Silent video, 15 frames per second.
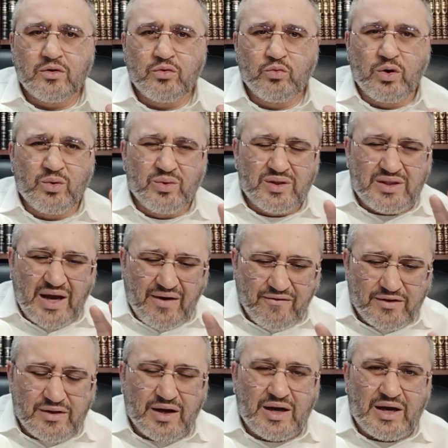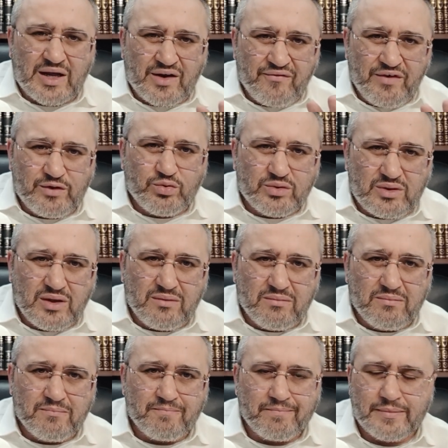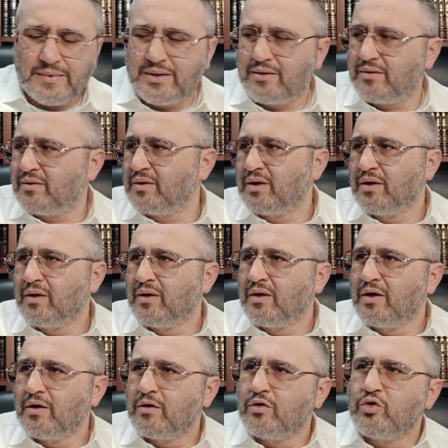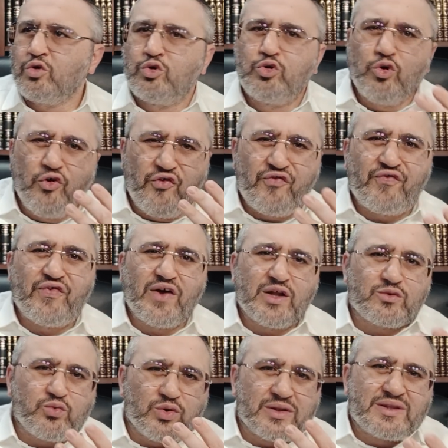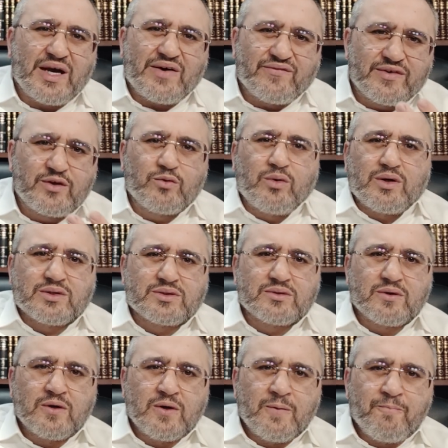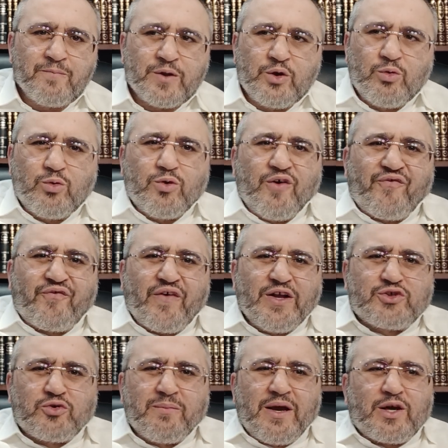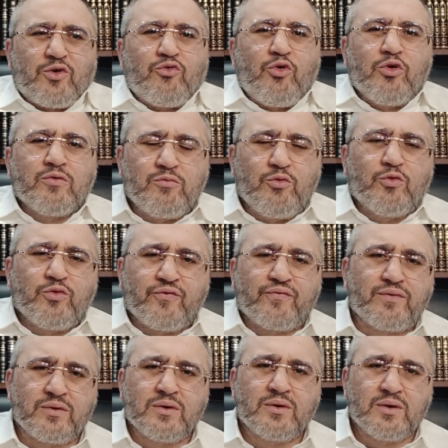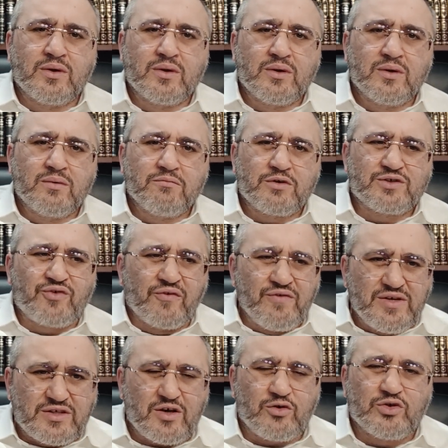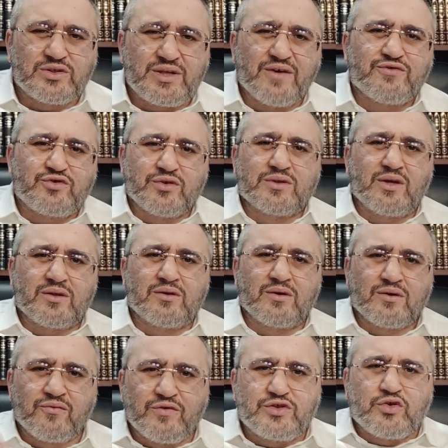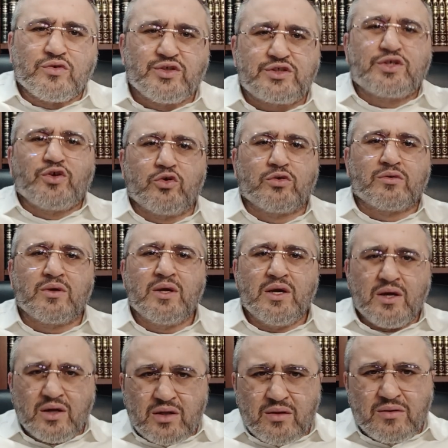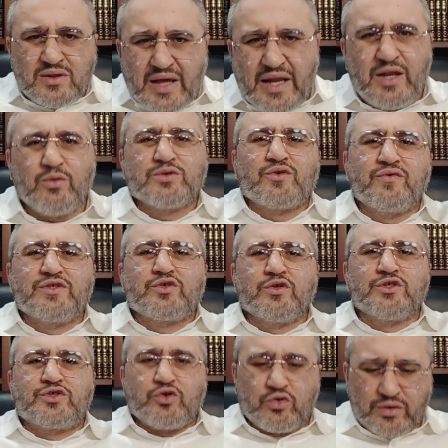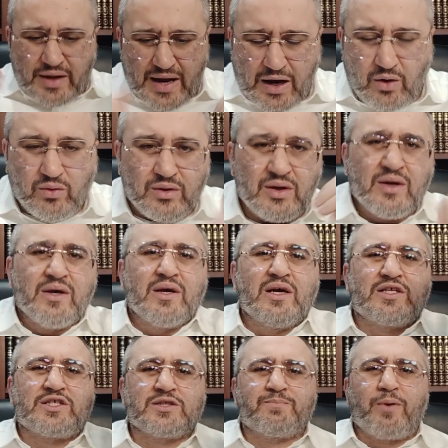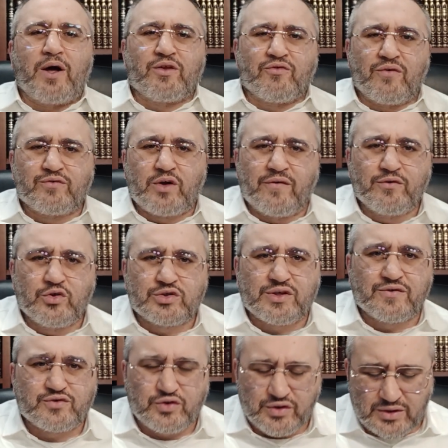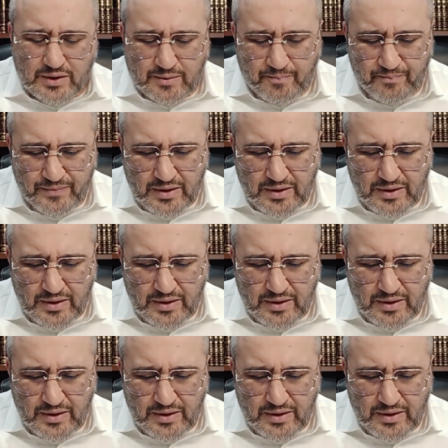When we davened Aravit with him, you felt what davening was. You were afraid to make a wrong move. Because Rav Yitzchak Yosef Shlita, the Rishon LeZion, then he was the Rishon LeZion. Now, it's his brother of David Yosef Shlita.